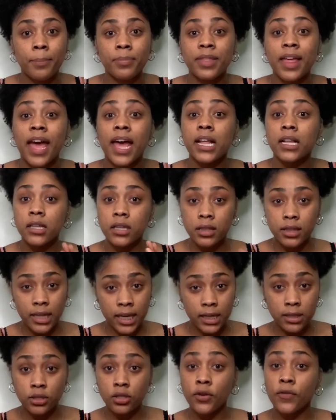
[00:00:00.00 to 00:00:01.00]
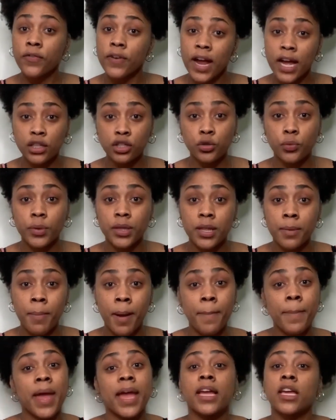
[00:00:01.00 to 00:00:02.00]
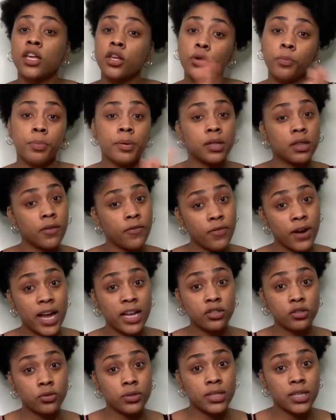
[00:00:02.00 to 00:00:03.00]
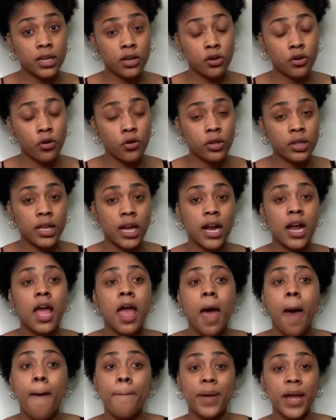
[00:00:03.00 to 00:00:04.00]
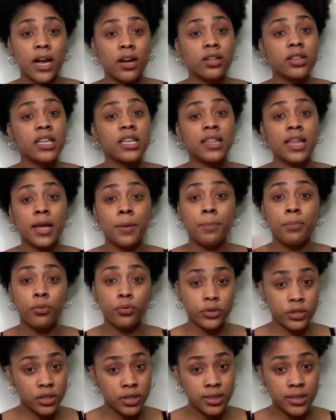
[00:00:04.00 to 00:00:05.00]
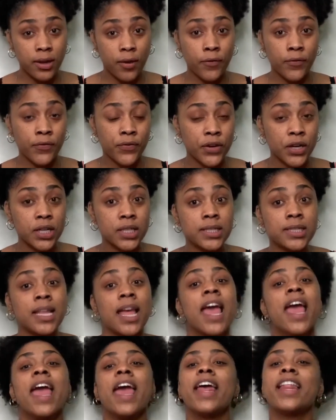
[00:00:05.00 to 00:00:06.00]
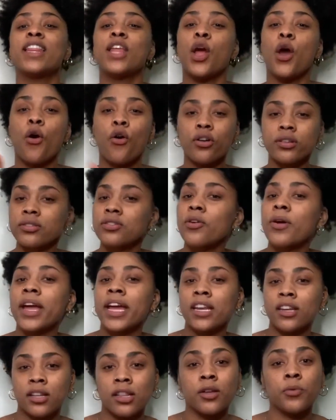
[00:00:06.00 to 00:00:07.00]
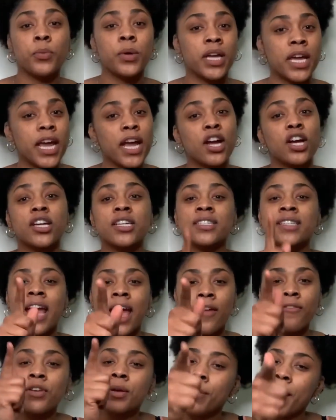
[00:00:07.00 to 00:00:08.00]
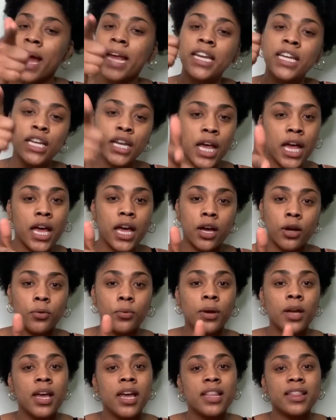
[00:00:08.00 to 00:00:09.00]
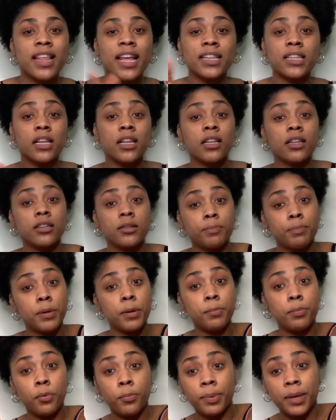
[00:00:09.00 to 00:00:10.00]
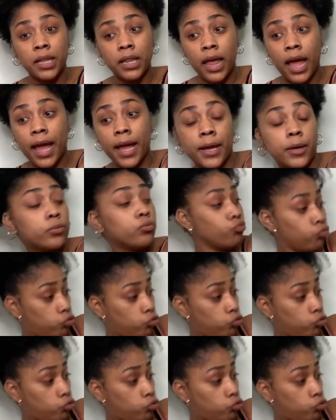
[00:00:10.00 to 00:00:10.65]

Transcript: that things are fragile within my bag. Can you put the fragile sticker on there? Apparently, they pull your stuff first, and they also handle it with care. Because everybody know that the people be like,